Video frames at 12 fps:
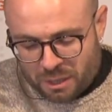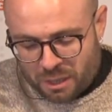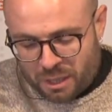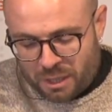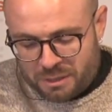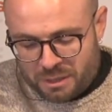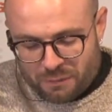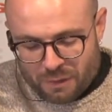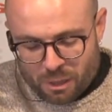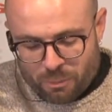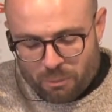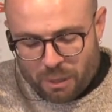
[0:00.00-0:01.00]
to
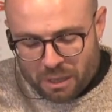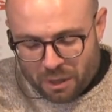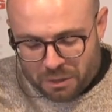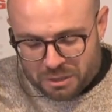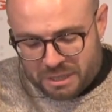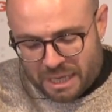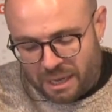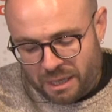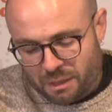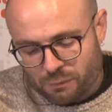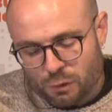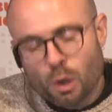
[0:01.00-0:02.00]
develop a better understanding
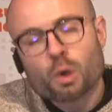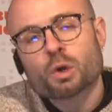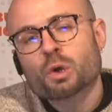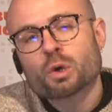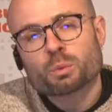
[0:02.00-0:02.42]
of local,